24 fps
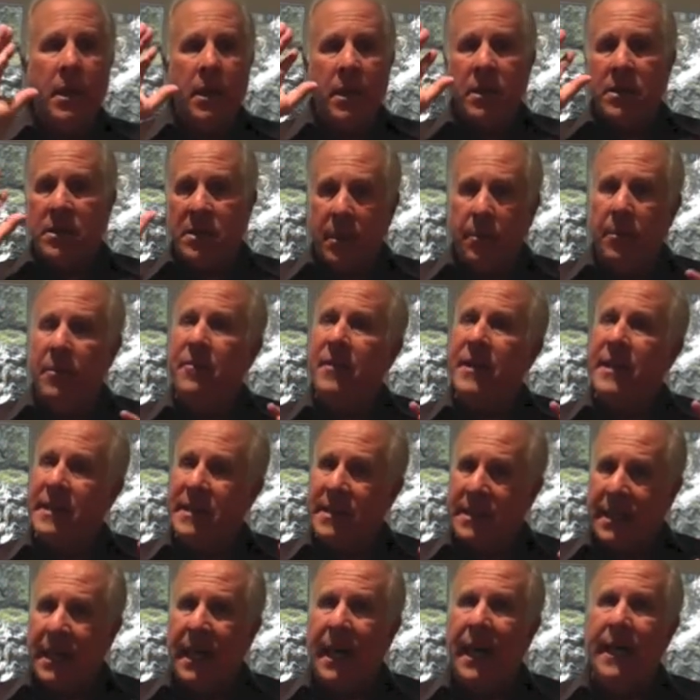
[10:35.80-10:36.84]
some of it
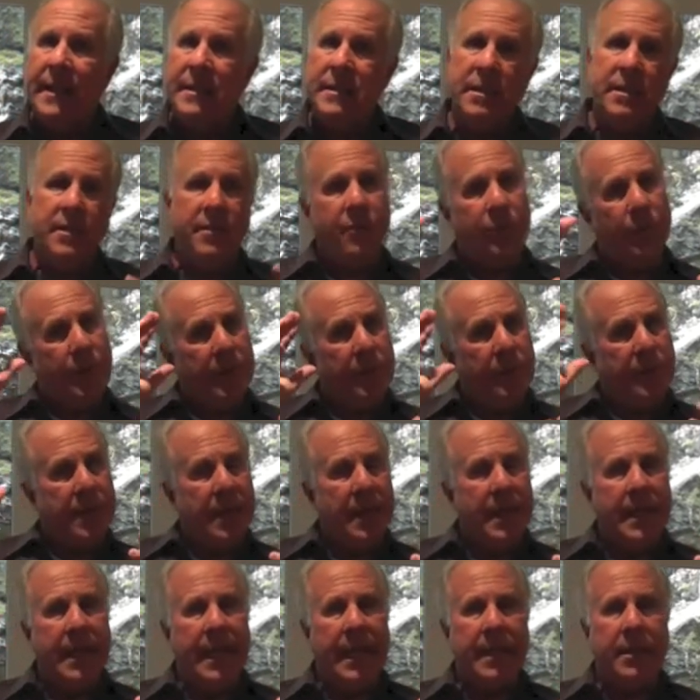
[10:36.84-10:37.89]
is cognitive, where you
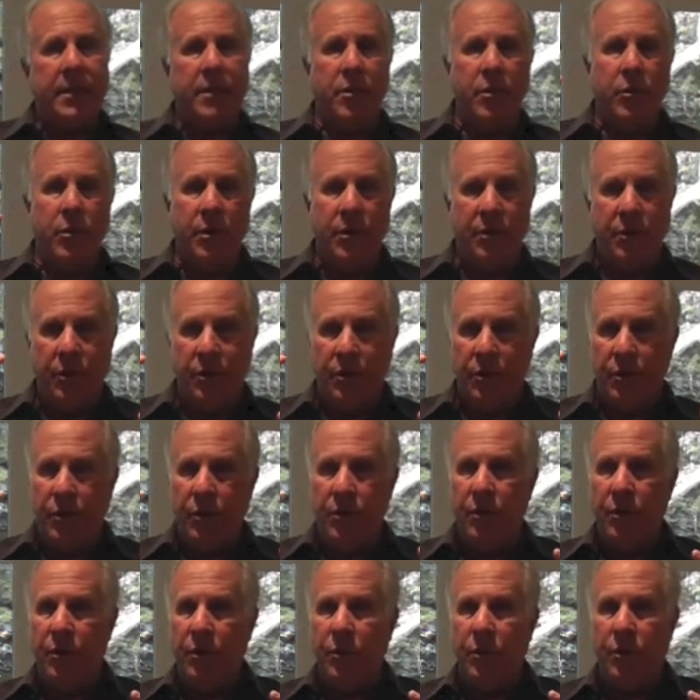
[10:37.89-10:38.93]
connect,
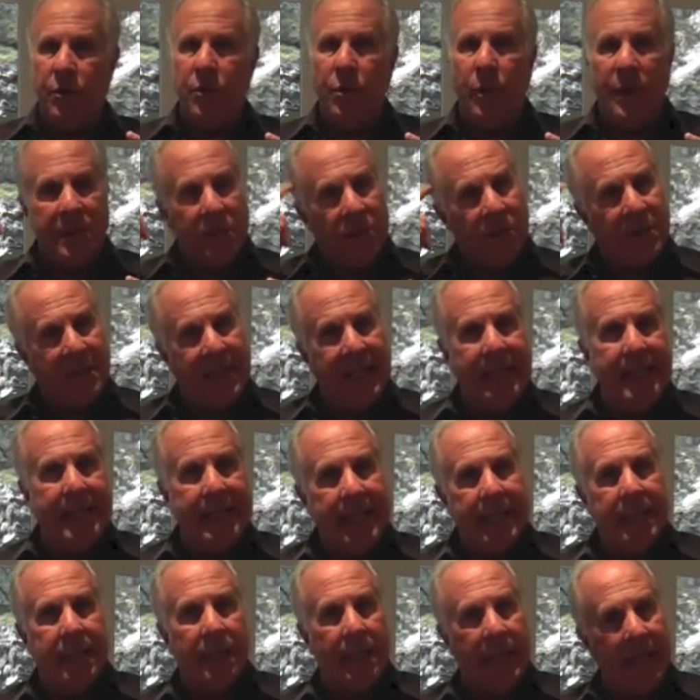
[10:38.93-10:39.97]
you understand
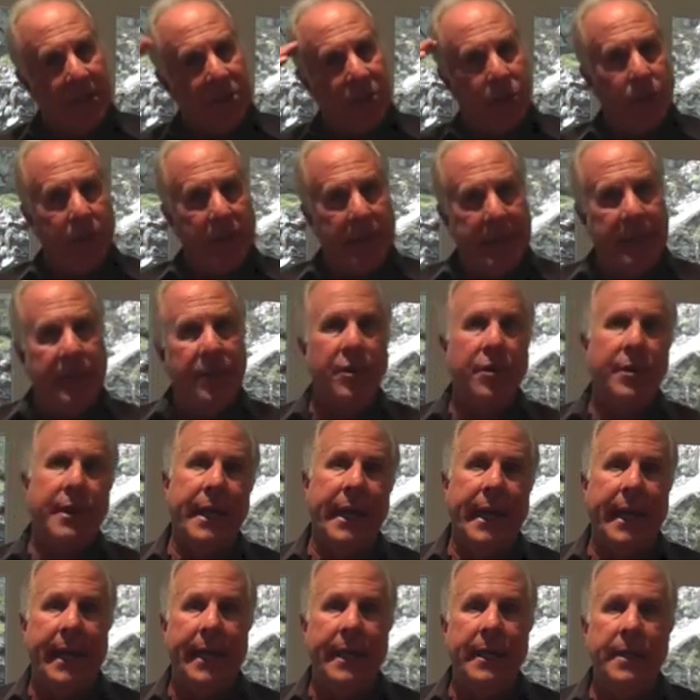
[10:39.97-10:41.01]
intellectually in your
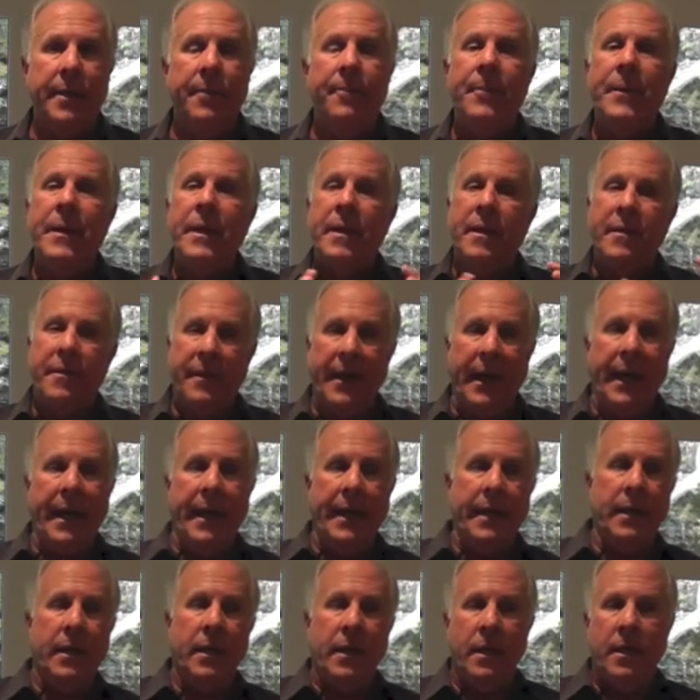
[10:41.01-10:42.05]
head
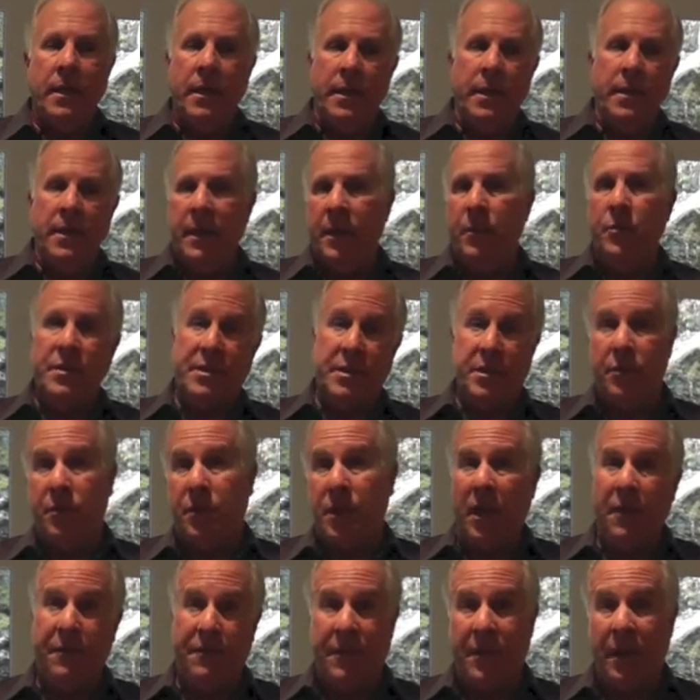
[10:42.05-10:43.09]
that it was a
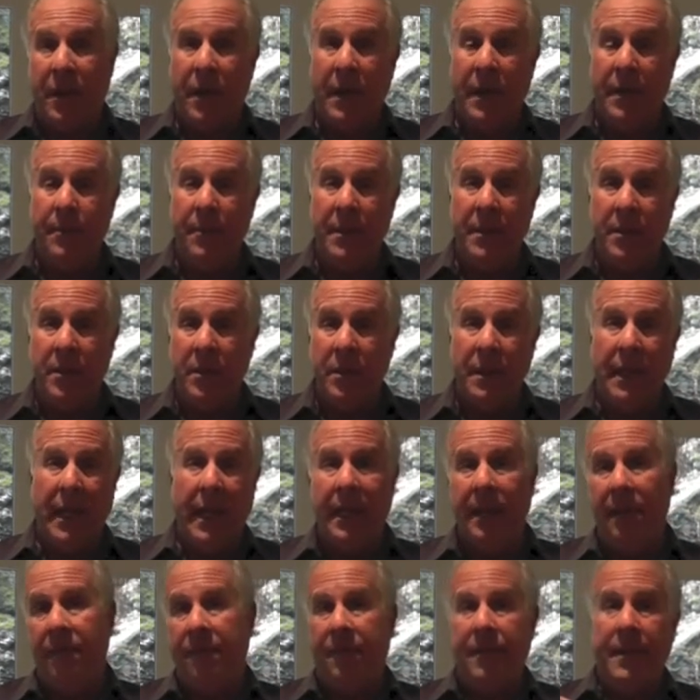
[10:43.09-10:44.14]
tough time in your
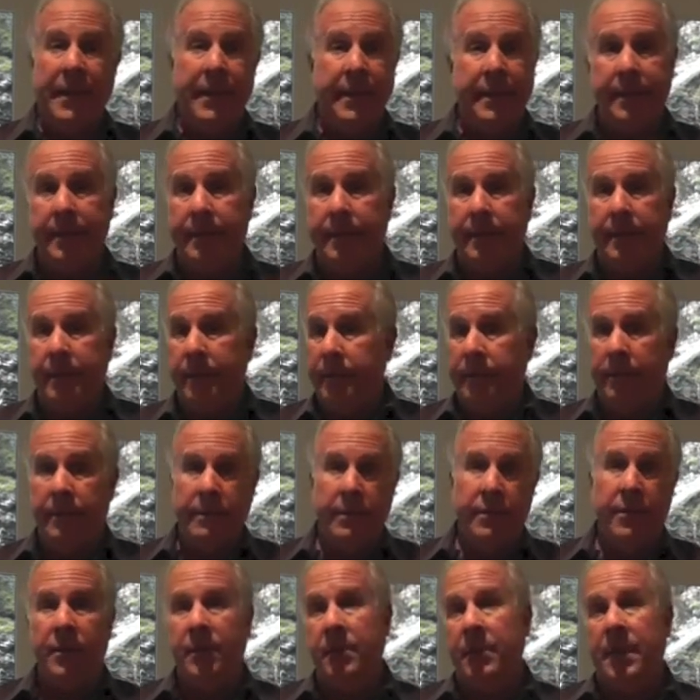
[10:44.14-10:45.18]
life
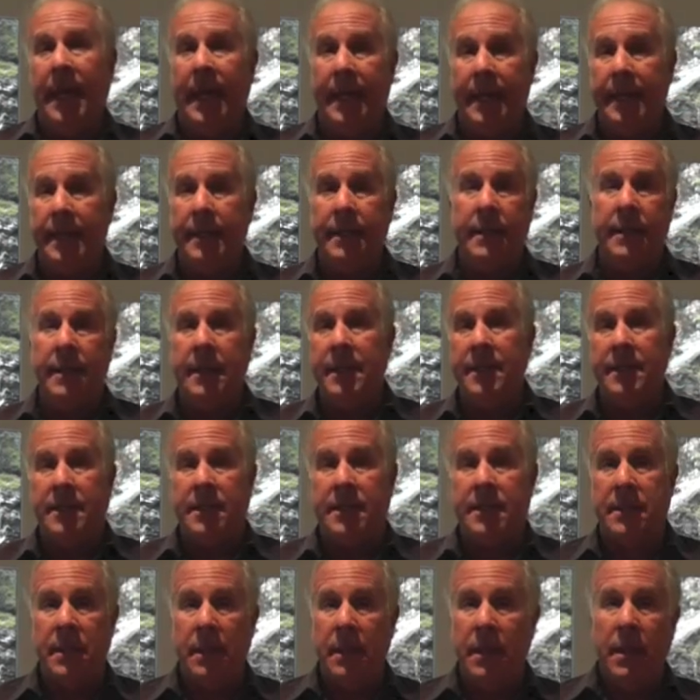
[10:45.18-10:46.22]
and you got into
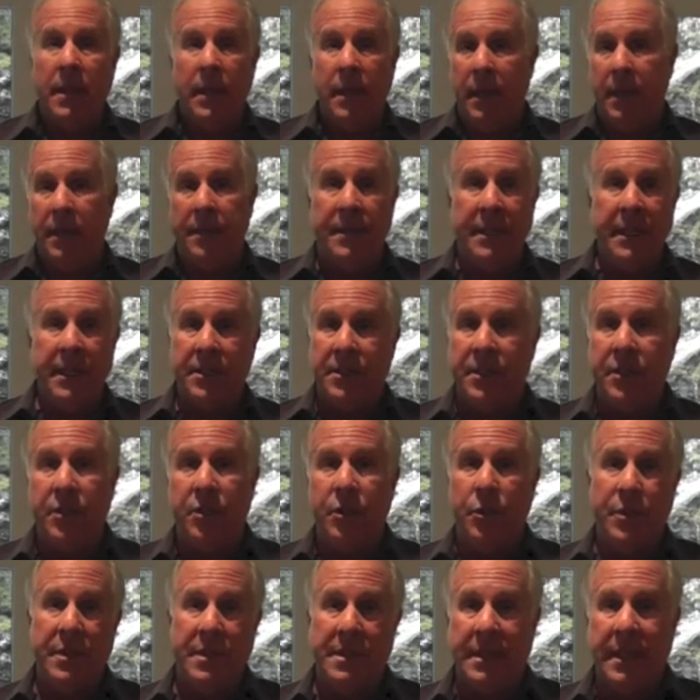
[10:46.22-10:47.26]
this addiction
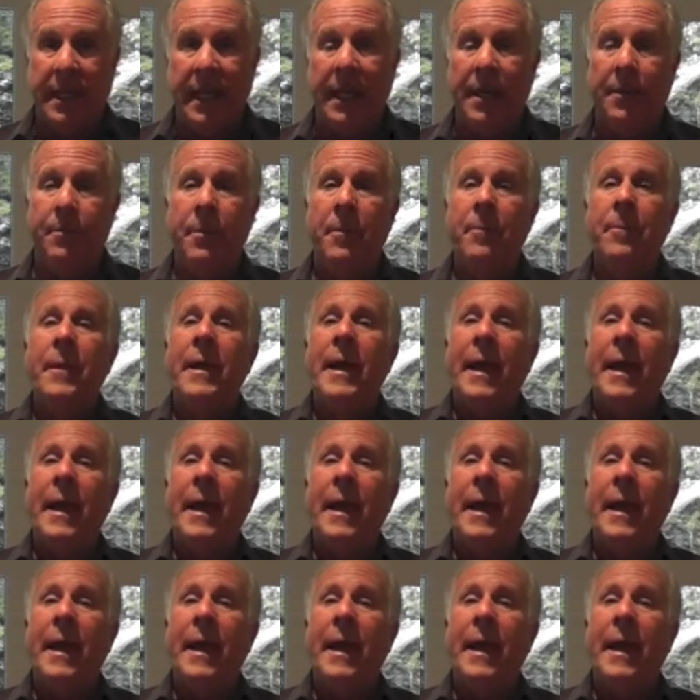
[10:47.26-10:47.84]
to escape.